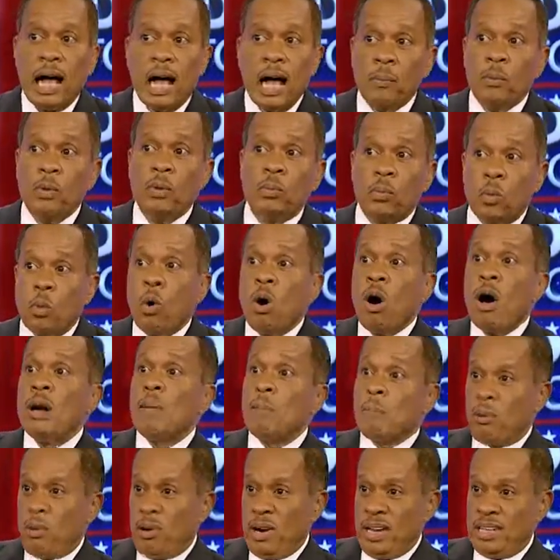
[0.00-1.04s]
I would
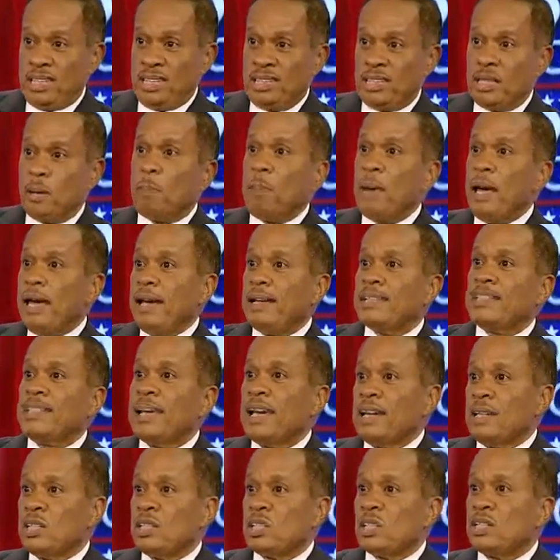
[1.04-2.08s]
want press to pay
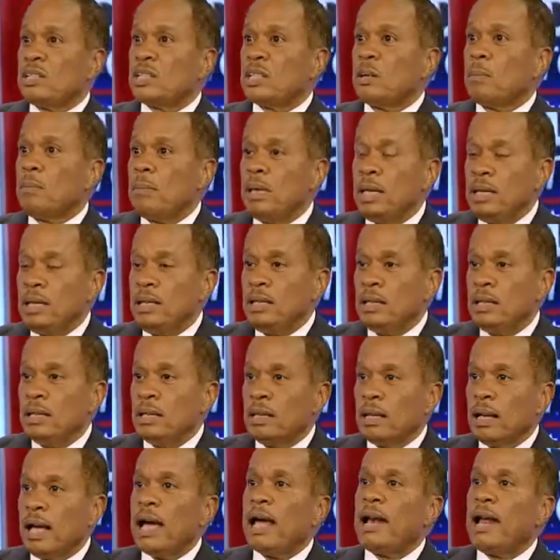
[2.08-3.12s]
attention to
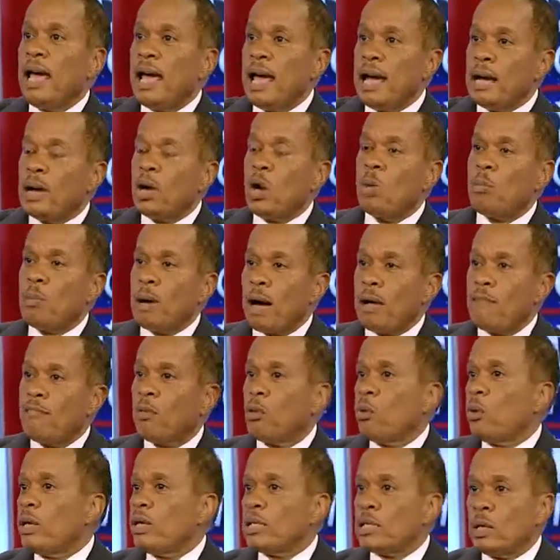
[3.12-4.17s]
me and echo my
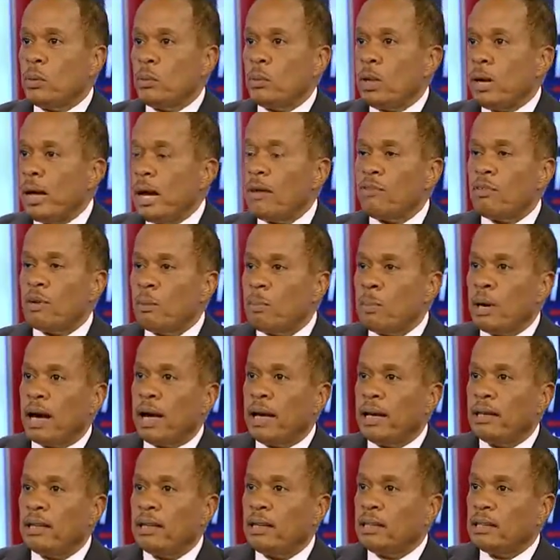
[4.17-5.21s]
voice and whatever
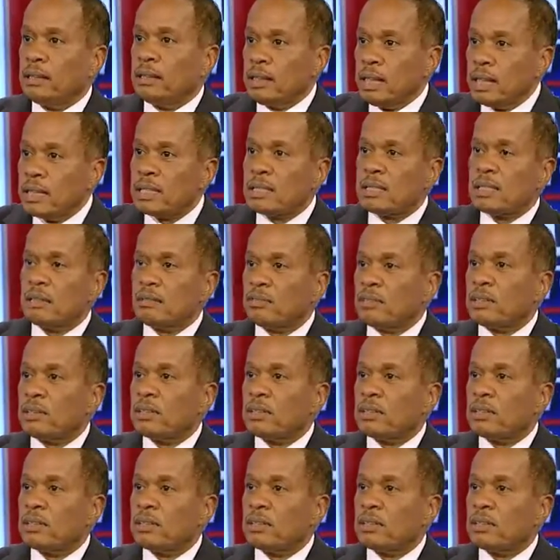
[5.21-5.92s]
my list of